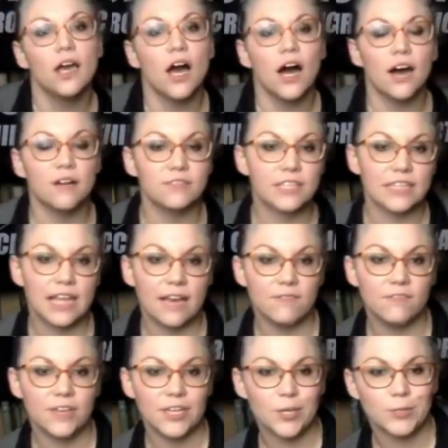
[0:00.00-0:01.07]
of the live
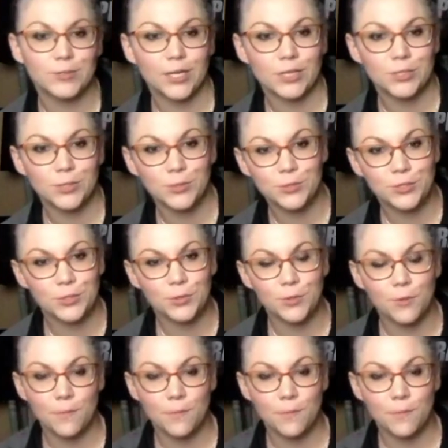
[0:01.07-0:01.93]
videos on YouTube,